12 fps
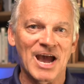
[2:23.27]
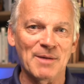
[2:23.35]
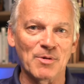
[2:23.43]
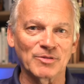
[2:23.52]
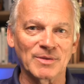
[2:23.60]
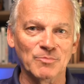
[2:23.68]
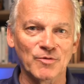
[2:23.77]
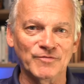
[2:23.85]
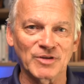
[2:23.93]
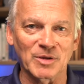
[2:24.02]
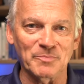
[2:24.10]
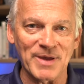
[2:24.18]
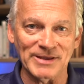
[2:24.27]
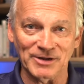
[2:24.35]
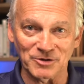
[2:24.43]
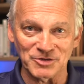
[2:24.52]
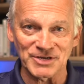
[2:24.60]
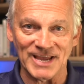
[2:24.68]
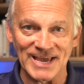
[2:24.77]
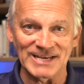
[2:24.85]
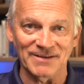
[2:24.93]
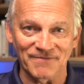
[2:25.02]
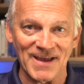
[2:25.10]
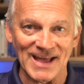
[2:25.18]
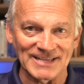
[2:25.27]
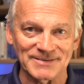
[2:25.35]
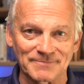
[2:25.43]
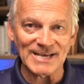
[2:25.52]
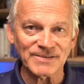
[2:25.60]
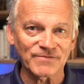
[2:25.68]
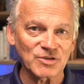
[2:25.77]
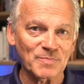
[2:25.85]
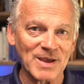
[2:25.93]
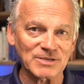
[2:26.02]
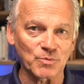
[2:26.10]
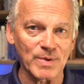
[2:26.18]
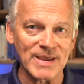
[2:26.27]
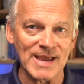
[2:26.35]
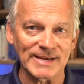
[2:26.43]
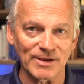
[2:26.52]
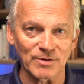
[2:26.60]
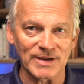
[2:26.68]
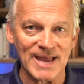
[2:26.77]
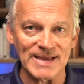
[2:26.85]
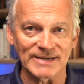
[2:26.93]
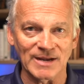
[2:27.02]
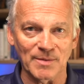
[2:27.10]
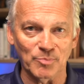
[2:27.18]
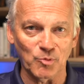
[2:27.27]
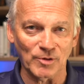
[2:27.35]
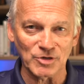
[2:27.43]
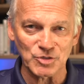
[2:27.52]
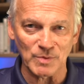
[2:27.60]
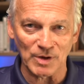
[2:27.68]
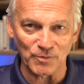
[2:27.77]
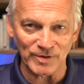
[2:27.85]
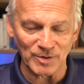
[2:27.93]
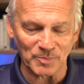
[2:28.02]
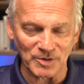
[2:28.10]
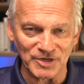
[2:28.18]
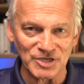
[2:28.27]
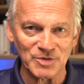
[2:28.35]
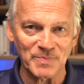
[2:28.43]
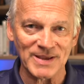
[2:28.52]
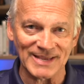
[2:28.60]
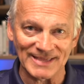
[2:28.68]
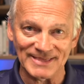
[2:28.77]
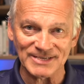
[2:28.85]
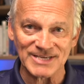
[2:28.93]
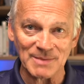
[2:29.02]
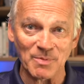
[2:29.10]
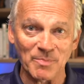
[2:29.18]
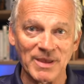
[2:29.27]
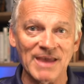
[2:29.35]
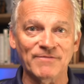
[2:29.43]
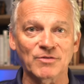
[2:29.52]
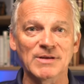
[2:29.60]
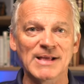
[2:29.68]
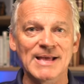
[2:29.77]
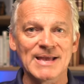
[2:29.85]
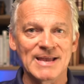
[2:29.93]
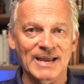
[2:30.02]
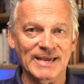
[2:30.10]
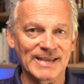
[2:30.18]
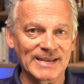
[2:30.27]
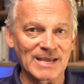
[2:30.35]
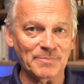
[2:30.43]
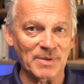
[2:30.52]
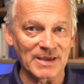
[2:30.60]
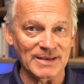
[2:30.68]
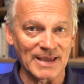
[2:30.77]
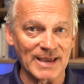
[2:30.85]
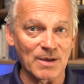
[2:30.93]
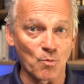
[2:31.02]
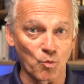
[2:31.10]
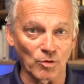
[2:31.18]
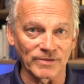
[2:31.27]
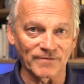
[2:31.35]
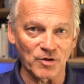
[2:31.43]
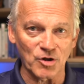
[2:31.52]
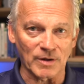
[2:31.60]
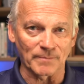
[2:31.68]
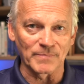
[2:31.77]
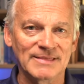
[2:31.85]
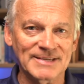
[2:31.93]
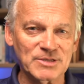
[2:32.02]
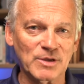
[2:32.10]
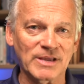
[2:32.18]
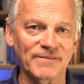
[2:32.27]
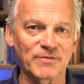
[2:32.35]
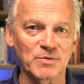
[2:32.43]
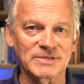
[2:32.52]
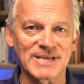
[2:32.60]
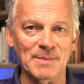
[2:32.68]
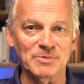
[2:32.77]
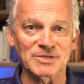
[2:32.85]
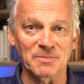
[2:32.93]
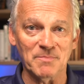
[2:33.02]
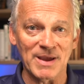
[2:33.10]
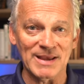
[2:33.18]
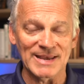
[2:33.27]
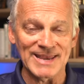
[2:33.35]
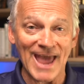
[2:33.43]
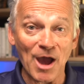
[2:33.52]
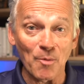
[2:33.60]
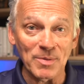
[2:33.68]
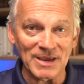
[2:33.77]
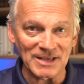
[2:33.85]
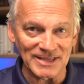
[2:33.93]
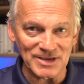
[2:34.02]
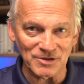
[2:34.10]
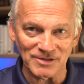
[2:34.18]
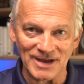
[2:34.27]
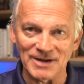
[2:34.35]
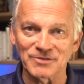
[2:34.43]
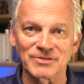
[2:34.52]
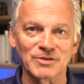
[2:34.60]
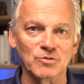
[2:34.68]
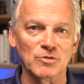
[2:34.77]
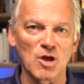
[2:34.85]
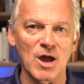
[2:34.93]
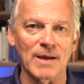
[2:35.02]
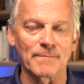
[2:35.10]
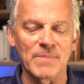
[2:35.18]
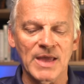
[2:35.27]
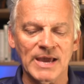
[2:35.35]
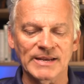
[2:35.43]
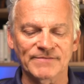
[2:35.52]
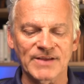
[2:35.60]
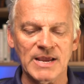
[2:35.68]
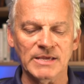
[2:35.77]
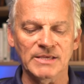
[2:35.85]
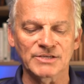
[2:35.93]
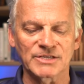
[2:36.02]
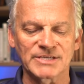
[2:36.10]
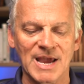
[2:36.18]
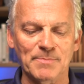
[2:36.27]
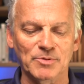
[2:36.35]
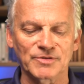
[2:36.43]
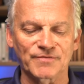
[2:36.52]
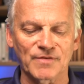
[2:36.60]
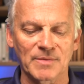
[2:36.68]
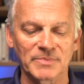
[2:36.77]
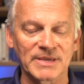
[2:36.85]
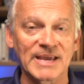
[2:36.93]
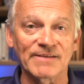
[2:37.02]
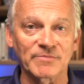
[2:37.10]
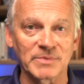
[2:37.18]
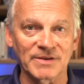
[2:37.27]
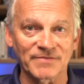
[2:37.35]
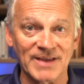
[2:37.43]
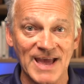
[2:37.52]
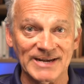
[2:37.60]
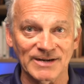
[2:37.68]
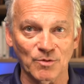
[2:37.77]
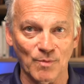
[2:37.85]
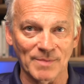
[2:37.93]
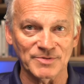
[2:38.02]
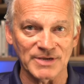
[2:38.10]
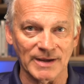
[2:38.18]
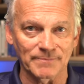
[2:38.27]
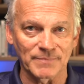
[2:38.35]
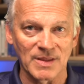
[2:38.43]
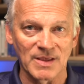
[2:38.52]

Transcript: about the move to competitors in advance. As of this past weekend here in Canada, employers who agree to participate in this type of behavior can end up in a world of hurt. Let's look at a few examples that might now be illegal under the new law. And I've taken these examples from the Government of Canada website.